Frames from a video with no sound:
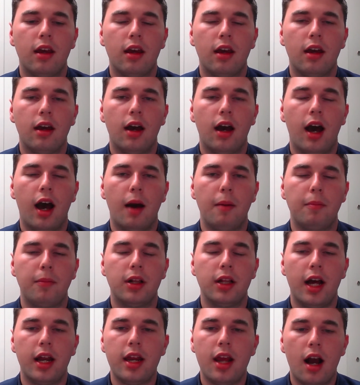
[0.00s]

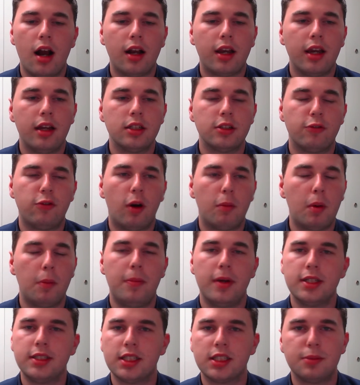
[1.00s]
Glenn Youngkin is a former
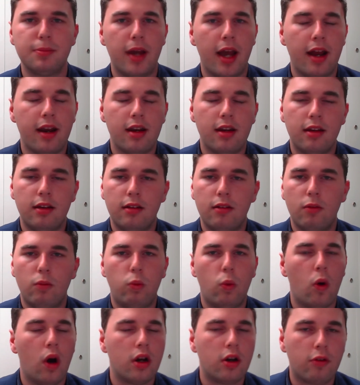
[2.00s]
businessman,
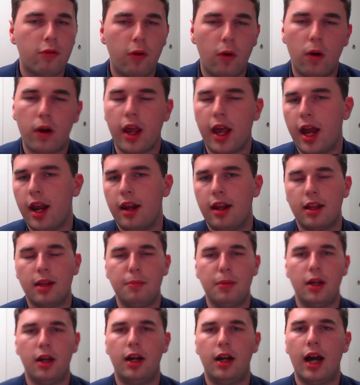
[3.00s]
wonderful candidate to
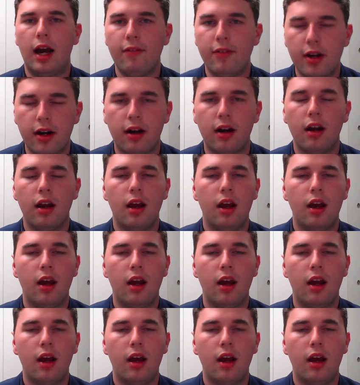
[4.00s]
be a governor.